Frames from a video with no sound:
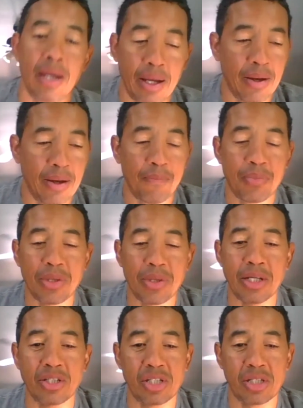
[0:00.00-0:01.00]

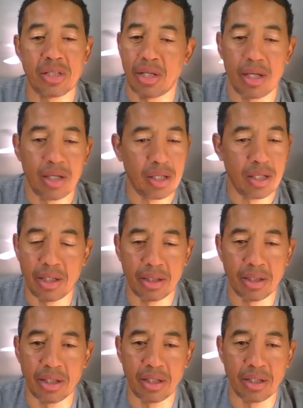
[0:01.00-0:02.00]

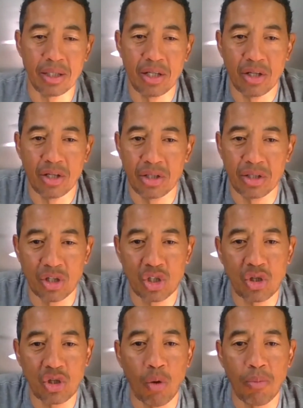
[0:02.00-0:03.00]
there's so many
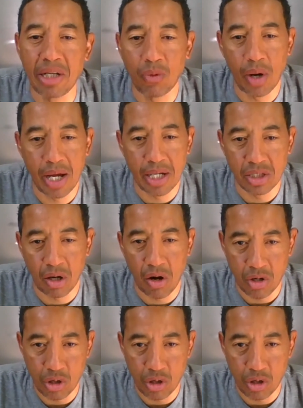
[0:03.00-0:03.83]
ways to hurt your back.